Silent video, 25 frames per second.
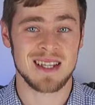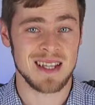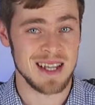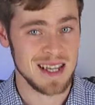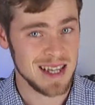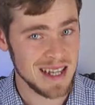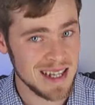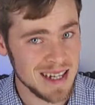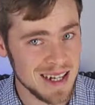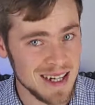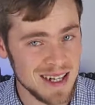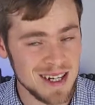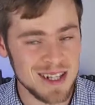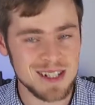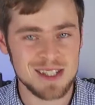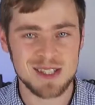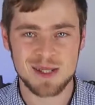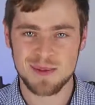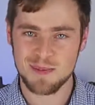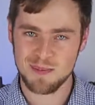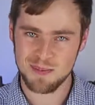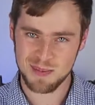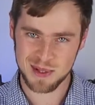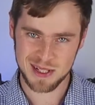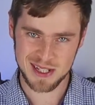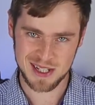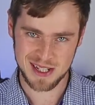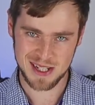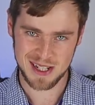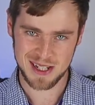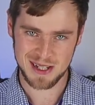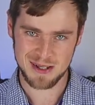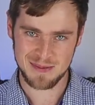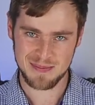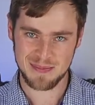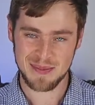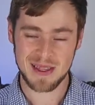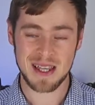Hey guys, Peter
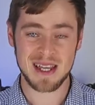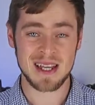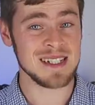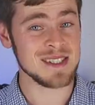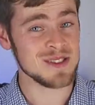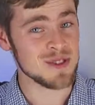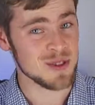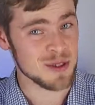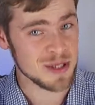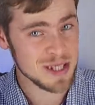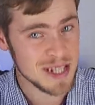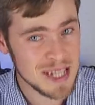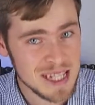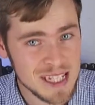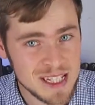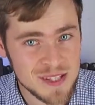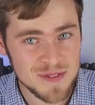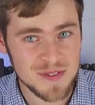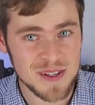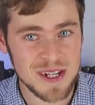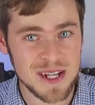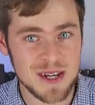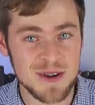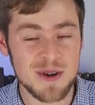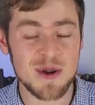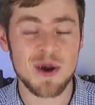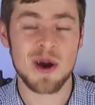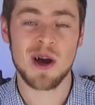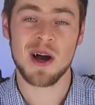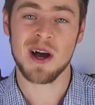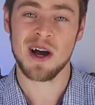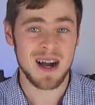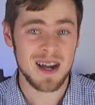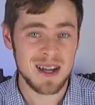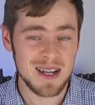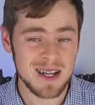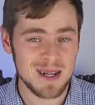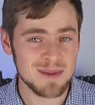here. In today's video,
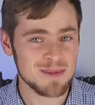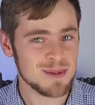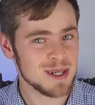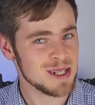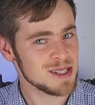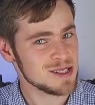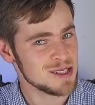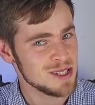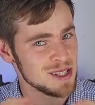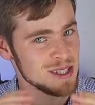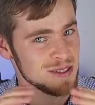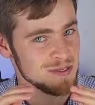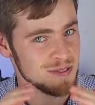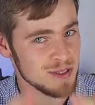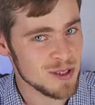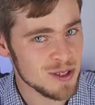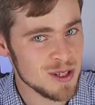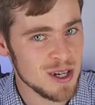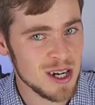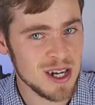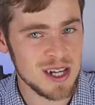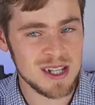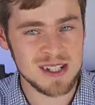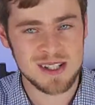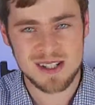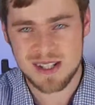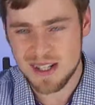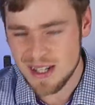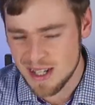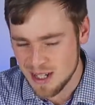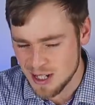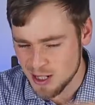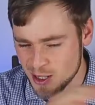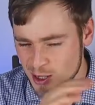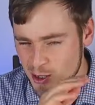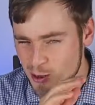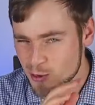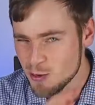I am going to give you guys
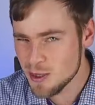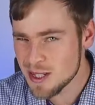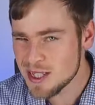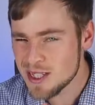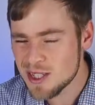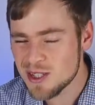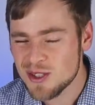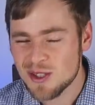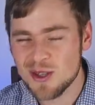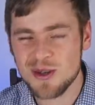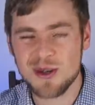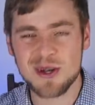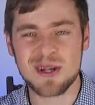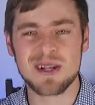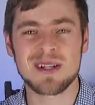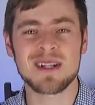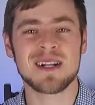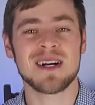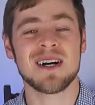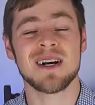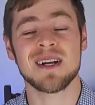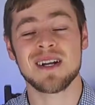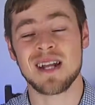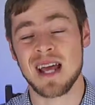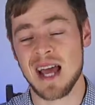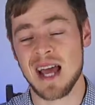a quick tutorial on